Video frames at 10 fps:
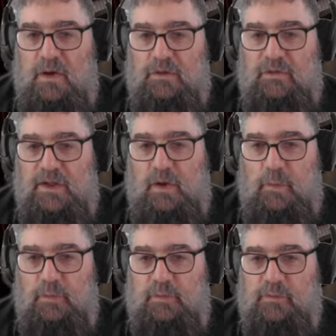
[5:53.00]
I think I
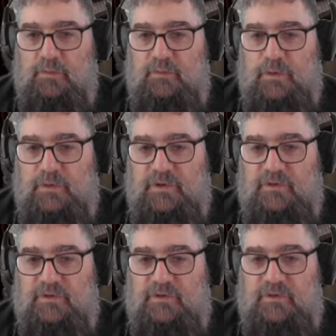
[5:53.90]
would have preferred
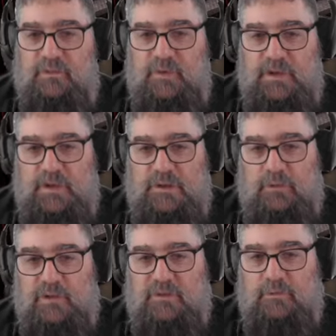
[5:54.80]
this to be a
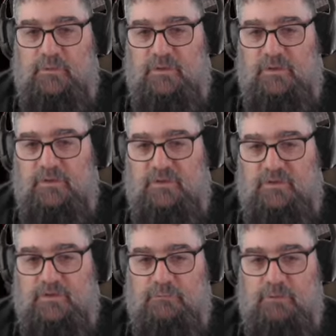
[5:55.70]
little bit different because
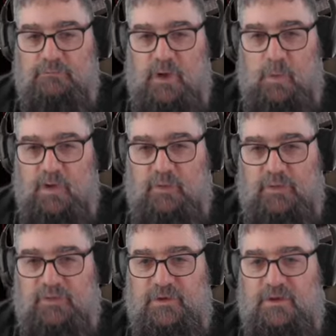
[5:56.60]
as a real railway
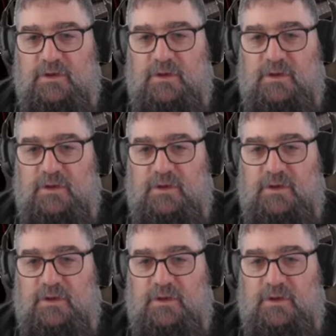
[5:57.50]
person,